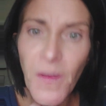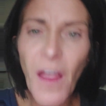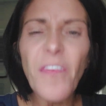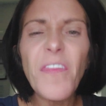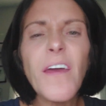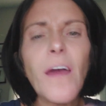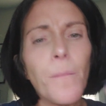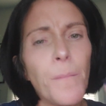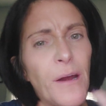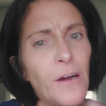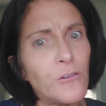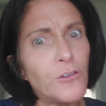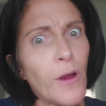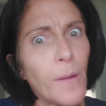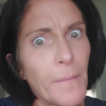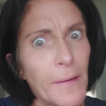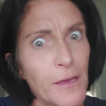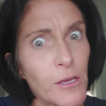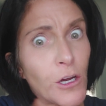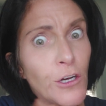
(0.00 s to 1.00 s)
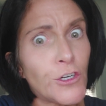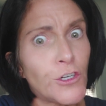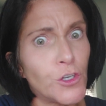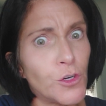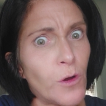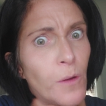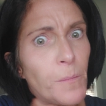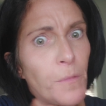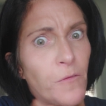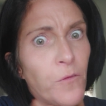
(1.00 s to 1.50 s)
I think I better try my
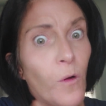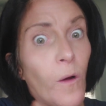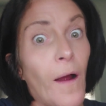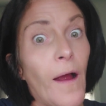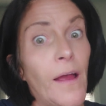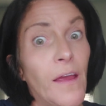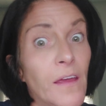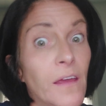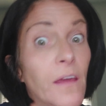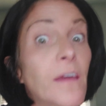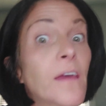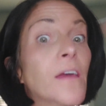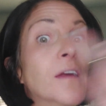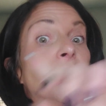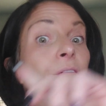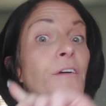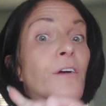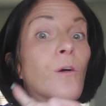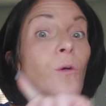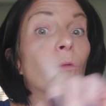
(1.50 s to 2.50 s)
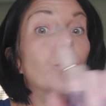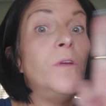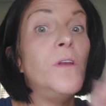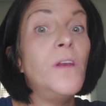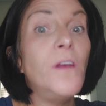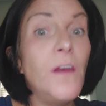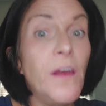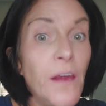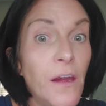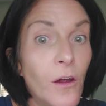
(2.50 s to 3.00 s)
cushion grip before I even go
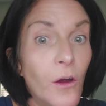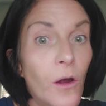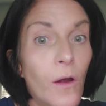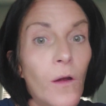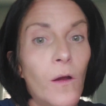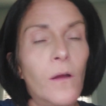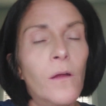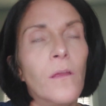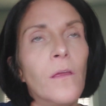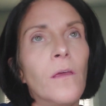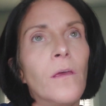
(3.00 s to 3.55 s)
near